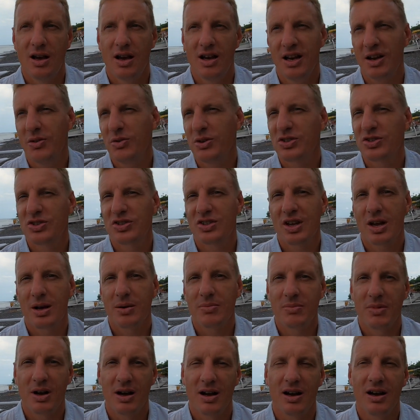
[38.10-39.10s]
and there was
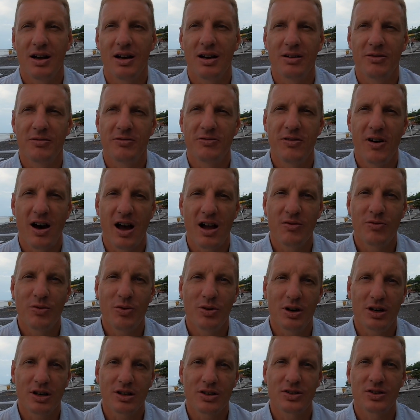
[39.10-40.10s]
some
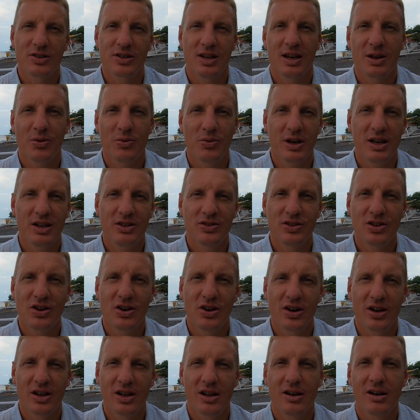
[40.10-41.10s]
fireworks anyways
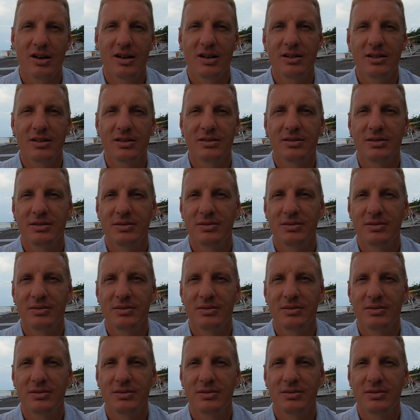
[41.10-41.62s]
going on,